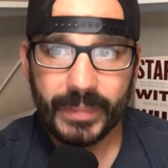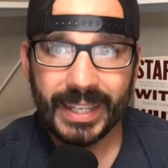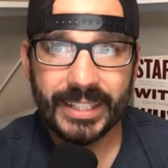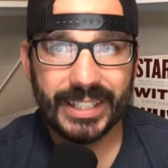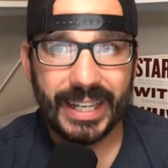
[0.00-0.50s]

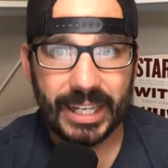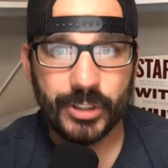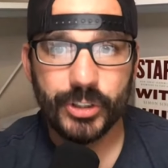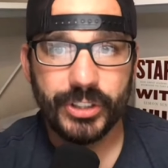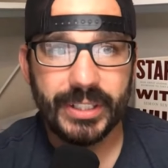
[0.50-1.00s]
is an
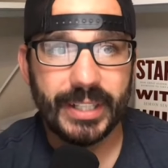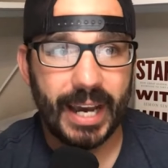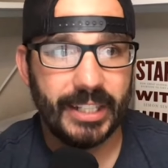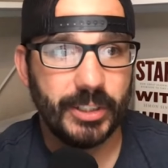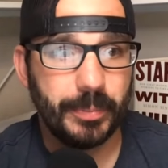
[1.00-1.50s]
interesting
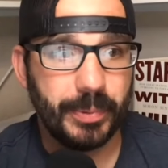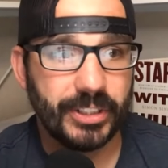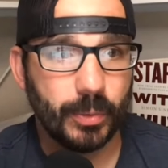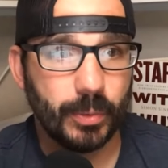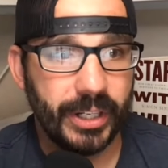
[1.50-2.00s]
dynasty piece
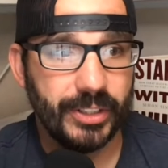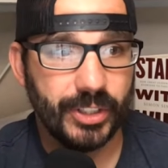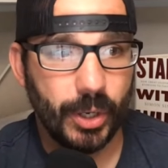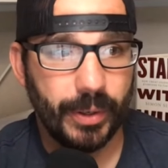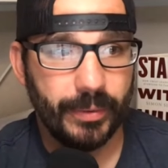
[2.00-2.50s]
of where he's
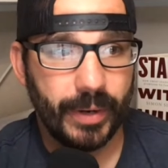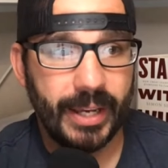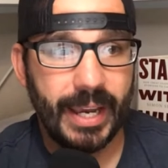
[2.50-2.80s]
going, right?